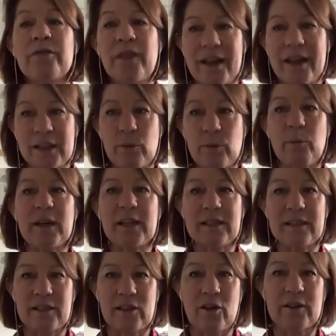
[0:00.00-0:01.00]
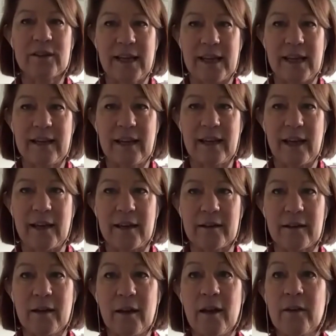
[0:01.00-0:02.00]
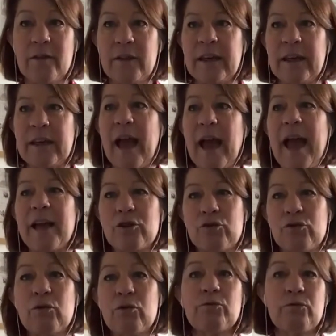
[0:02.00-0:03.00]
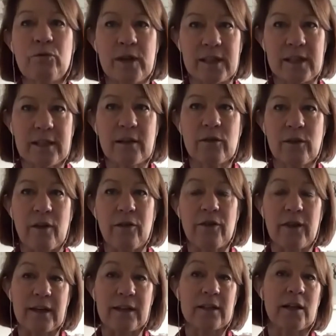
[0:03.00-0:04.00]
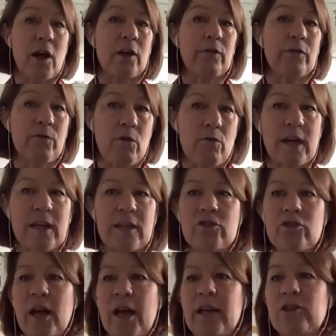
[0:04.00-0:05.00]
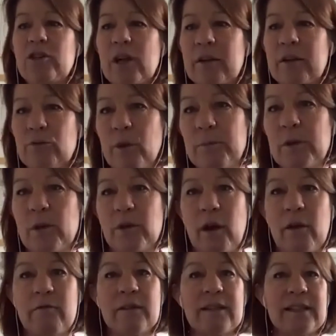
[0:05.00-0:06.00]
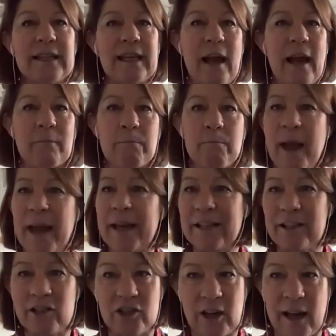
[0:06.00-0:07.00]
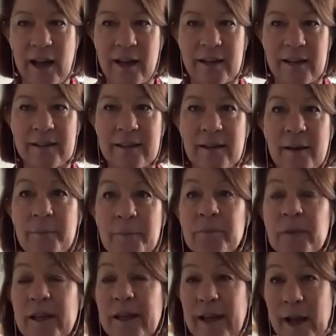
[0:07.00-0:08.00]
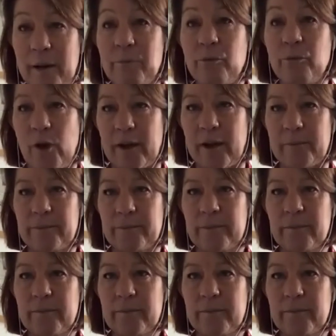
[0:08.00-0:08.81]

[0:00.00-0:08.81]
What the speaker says: that's when we can start taking the extra risk that things like foreign exchange and cryptocurrency and penny shares can bring.